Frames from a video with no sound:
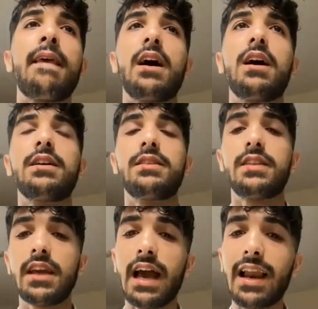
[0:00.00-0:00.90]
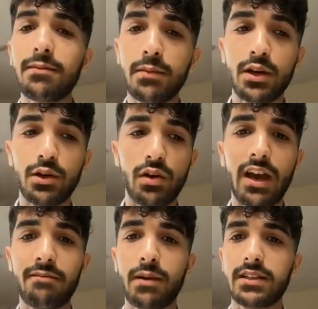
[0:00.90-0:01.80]
they helped me to
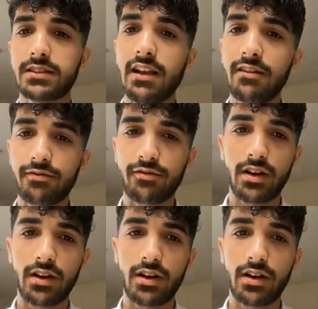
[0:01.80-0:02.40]
have myself